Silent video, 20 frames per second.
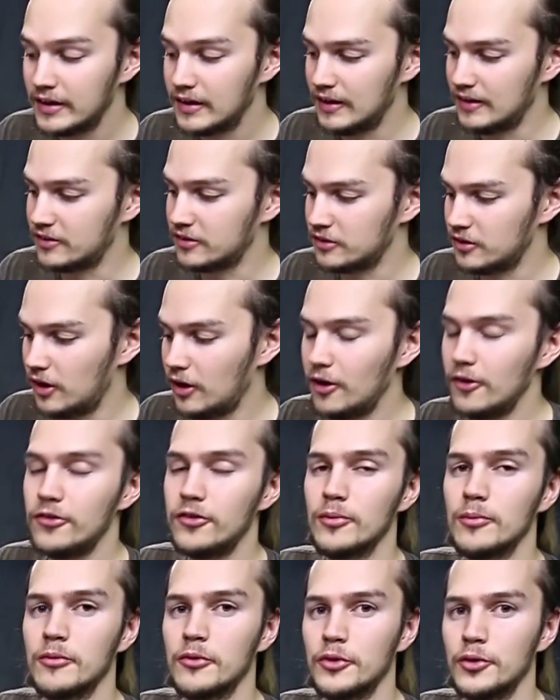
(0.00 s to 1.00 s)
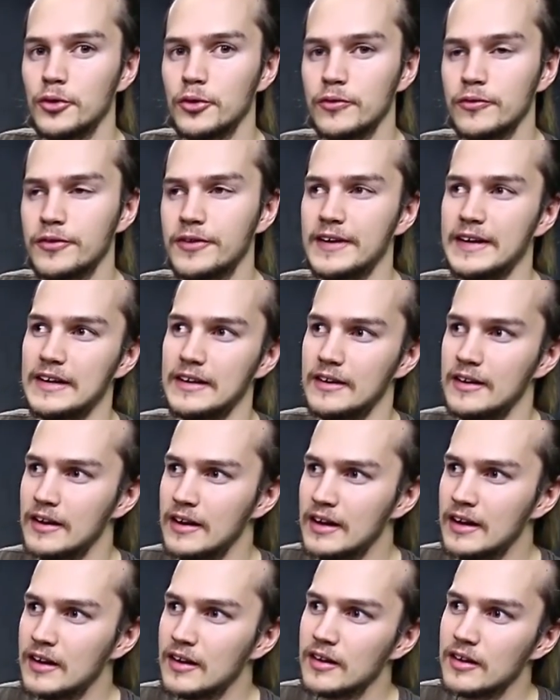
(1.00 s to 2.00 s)
It's an awesome groove that
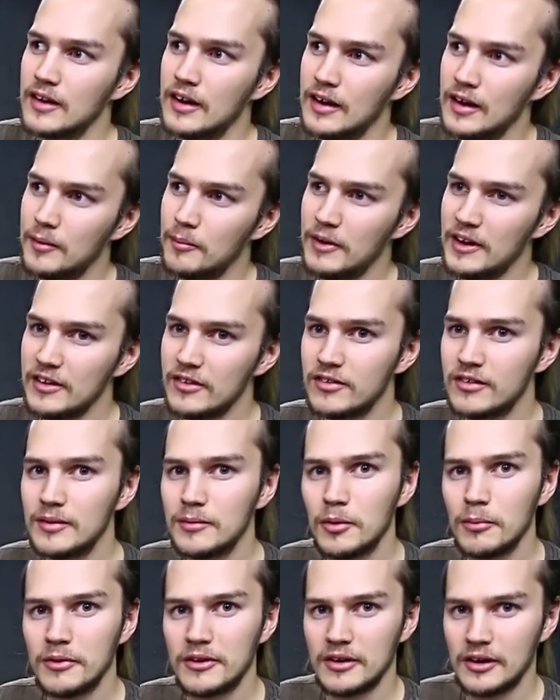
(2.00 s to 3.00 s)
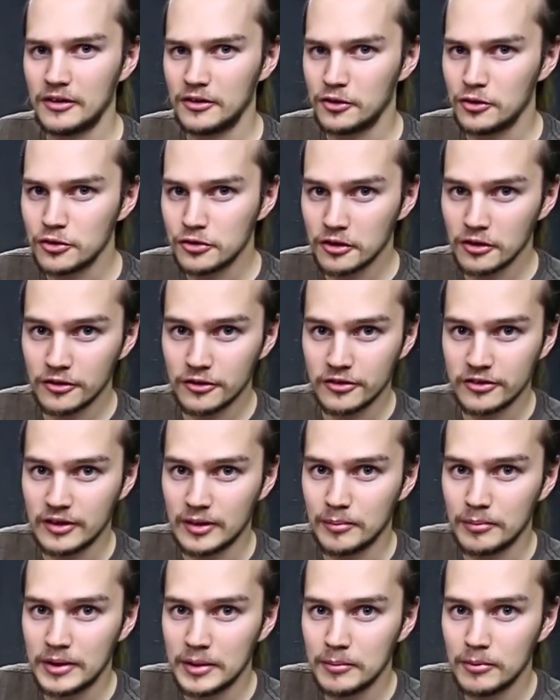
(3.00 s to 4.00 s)
might seem a bit unusual to
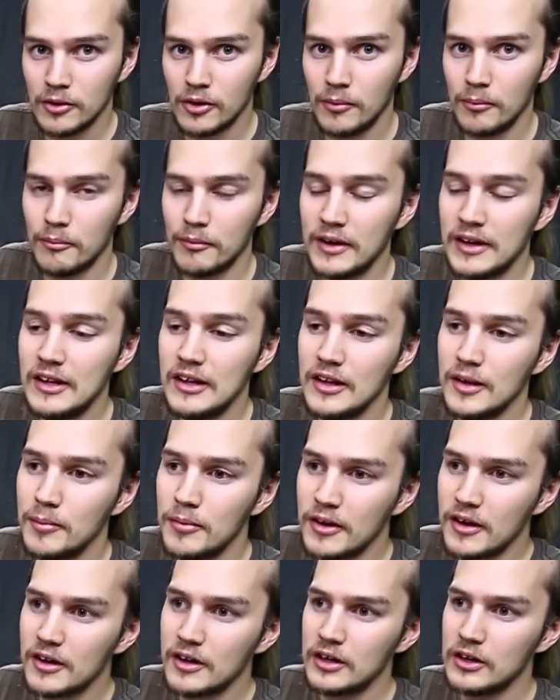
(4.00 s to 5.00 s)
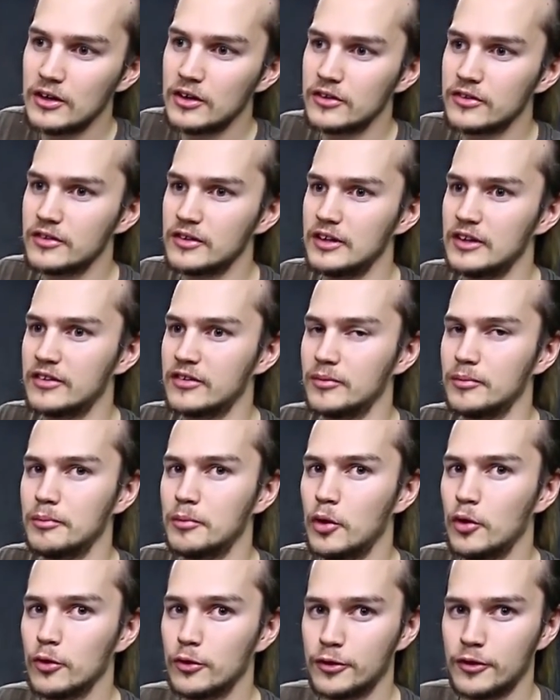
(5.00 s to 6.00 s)
some people, mainly because it's in
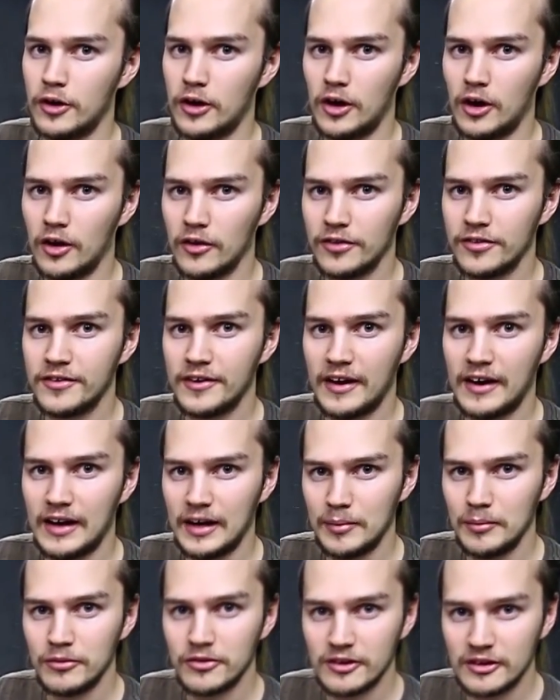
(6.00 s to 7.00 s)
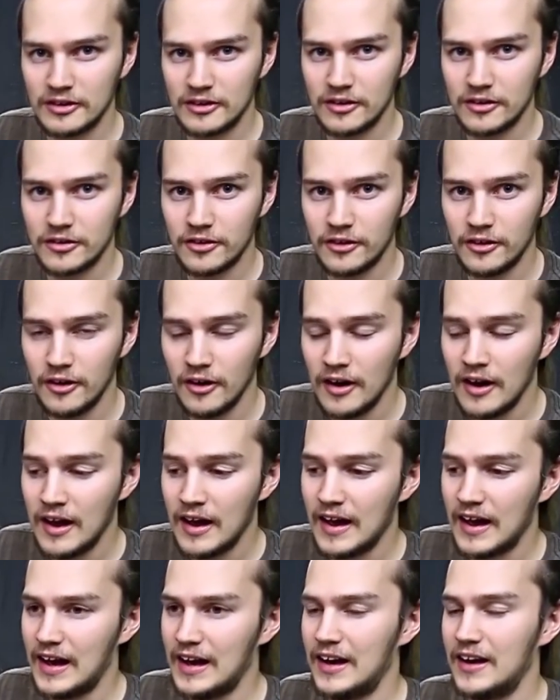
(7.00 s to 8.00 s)
both odd time signature
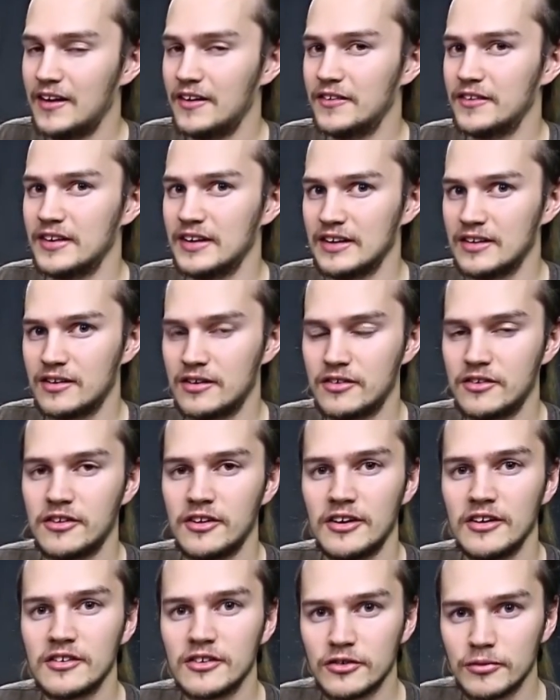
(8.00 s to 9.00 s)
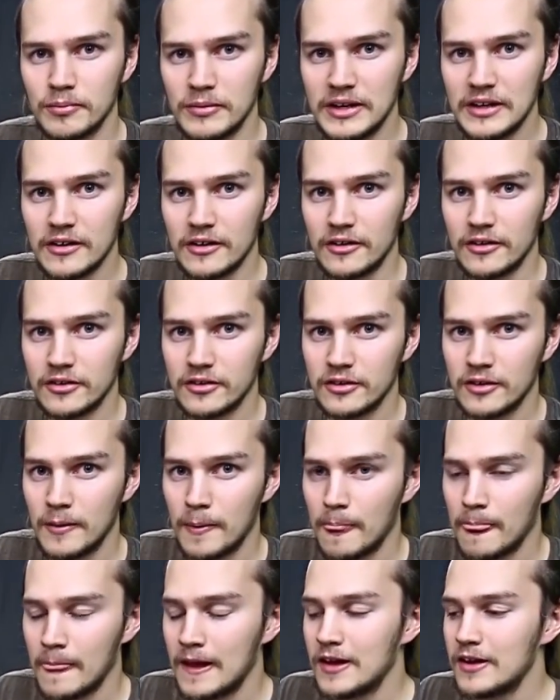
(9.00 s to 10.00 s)
and it changes meters.
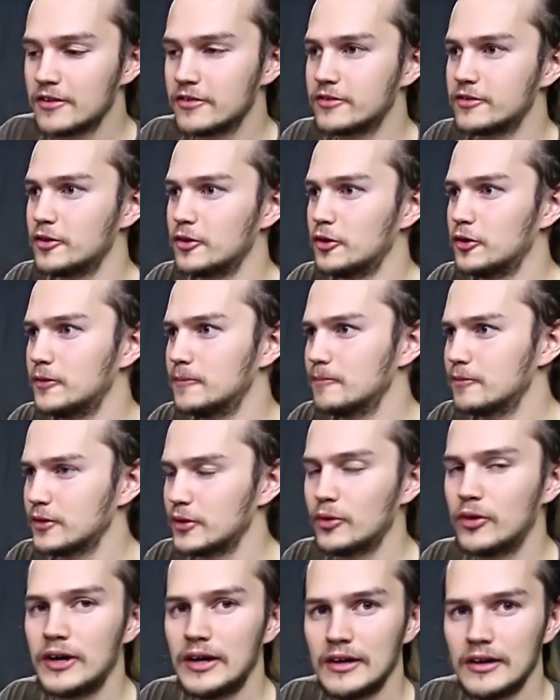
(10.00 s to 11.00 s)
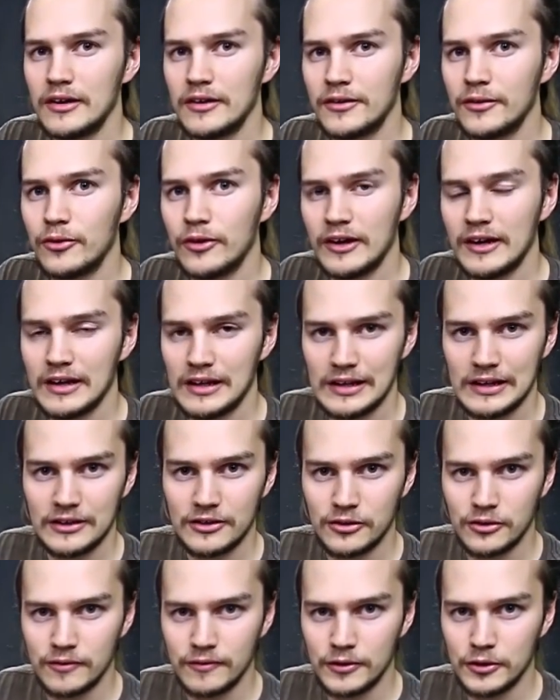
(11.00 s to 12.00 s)
So the way I like
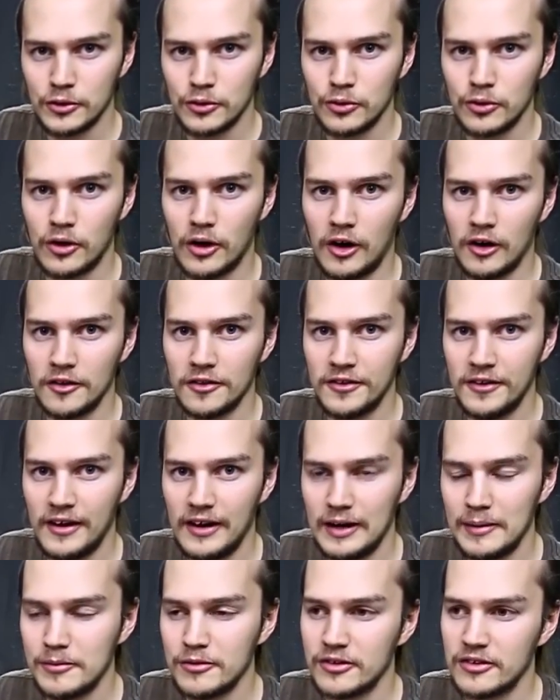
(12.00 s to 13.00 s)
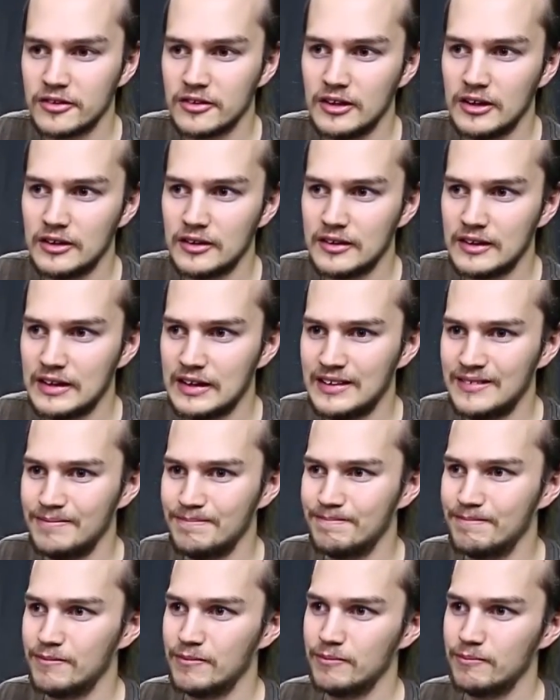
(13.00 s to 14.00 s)
to view odd times is not that
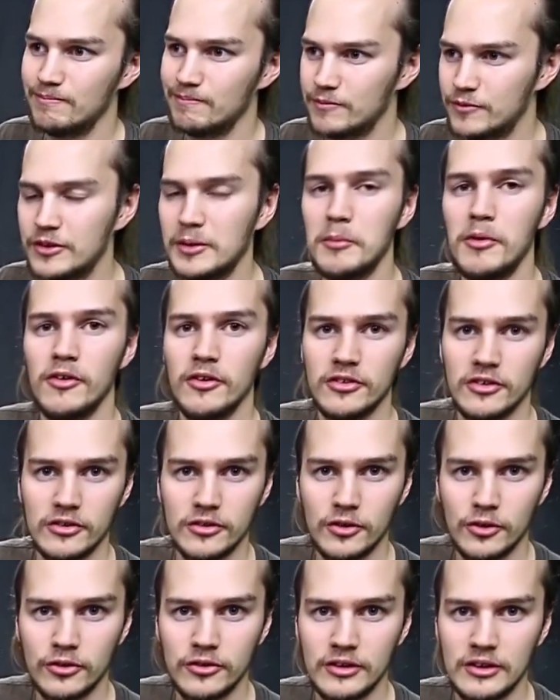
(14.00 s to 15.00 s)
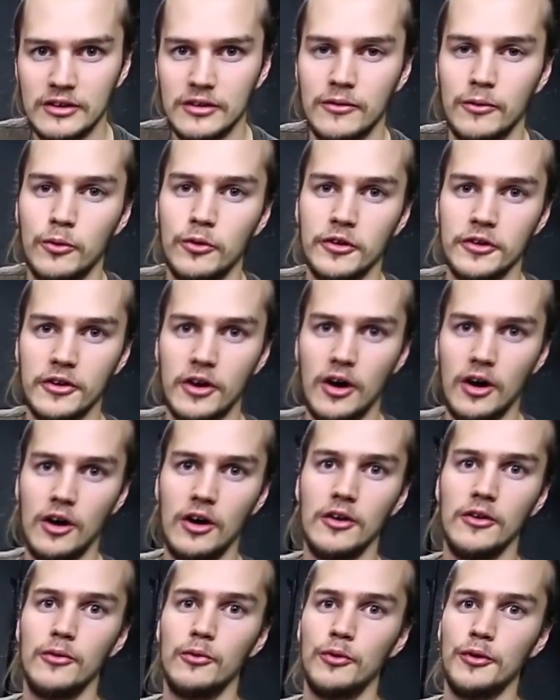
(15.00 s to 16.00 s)
some of us associate the word
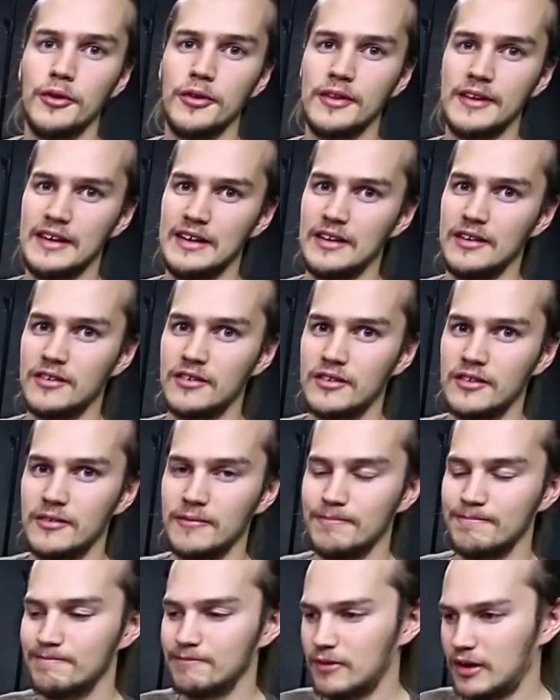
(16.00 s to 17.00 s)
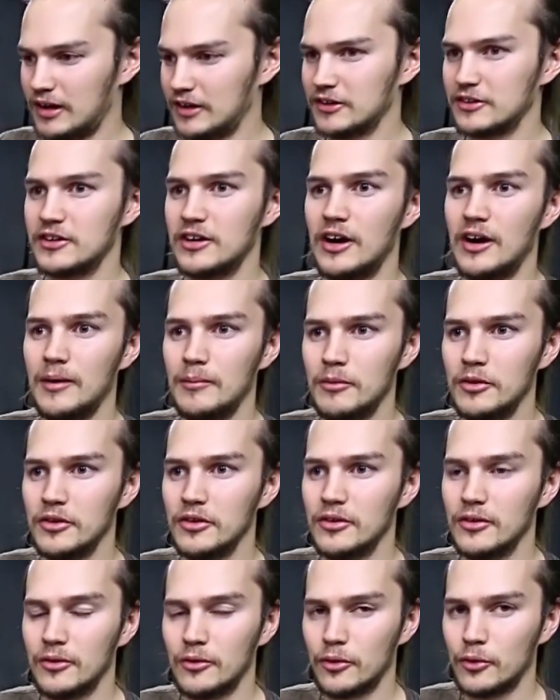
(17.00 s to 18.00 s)
odd with that it's
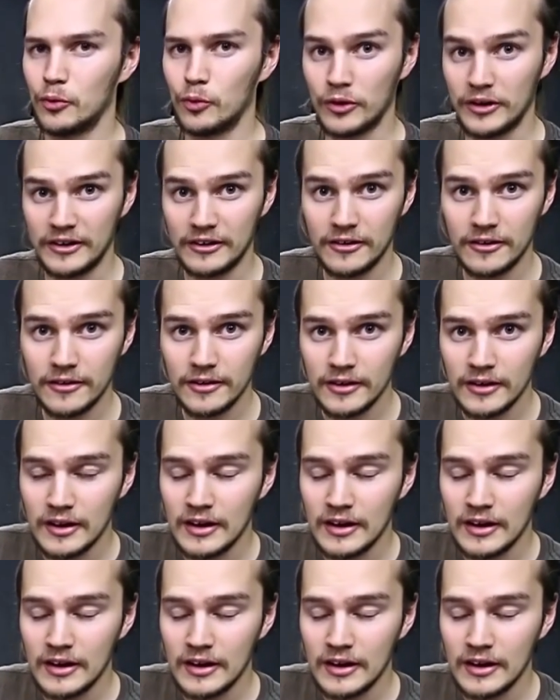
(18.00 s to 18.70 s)
uncommon or weird.